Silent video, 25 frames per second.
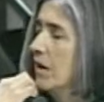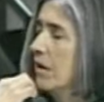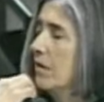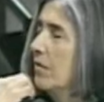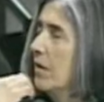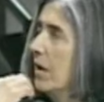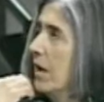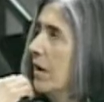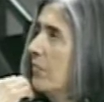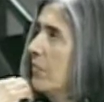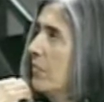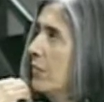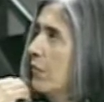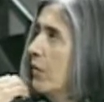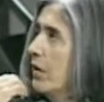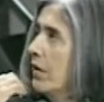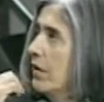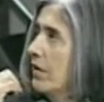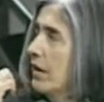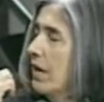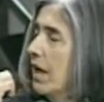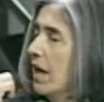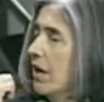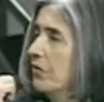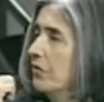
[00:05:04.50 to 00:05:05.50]
and
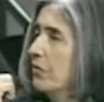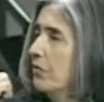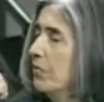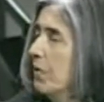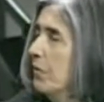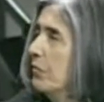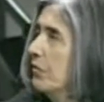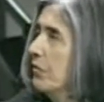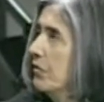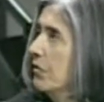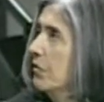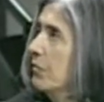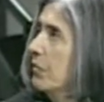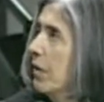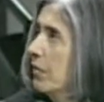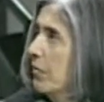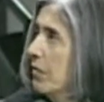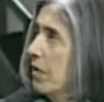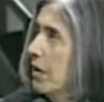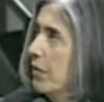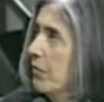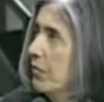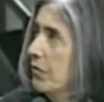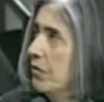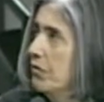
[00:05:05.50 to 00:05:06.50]
one of the council members could
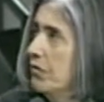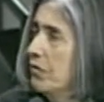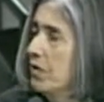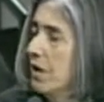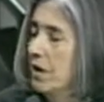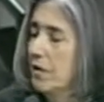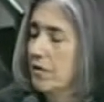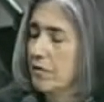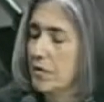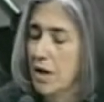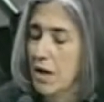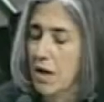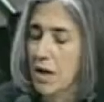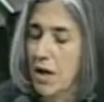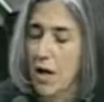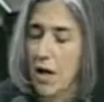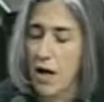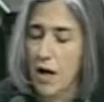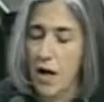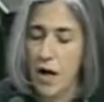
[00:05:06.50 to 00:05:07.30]
probably help you do that.